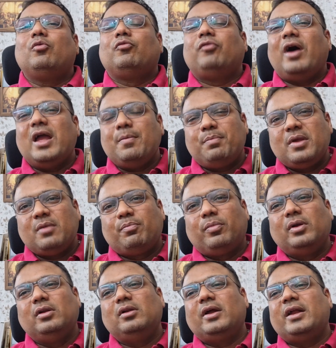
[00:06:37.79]
why
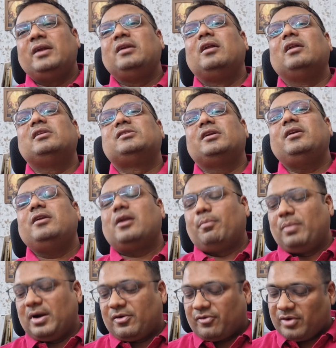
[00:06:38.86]
people indulge in
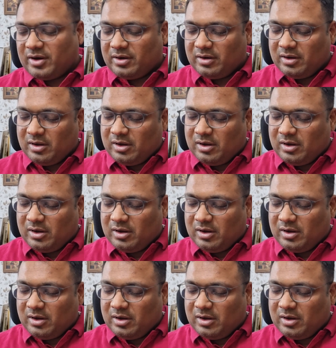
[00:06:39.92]
Dabba trade?